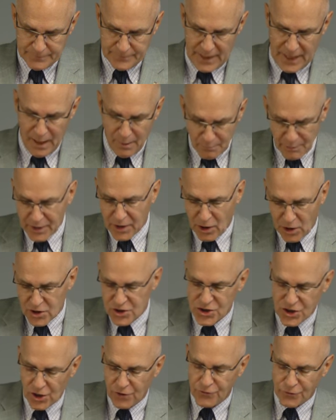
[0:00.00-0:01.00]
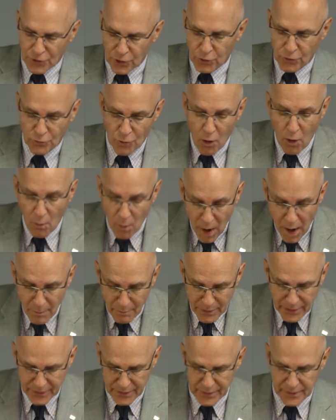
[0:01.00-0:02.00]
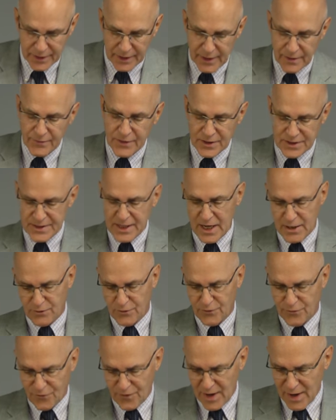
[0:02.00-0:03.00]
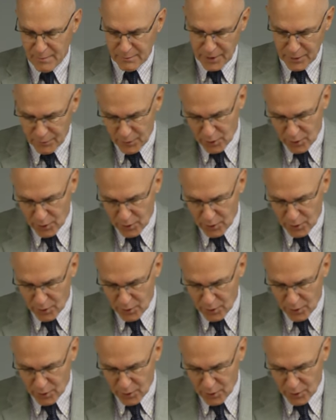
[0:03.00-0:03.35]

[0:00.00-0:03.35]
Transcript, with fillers: Helping our children grow up in the sacred family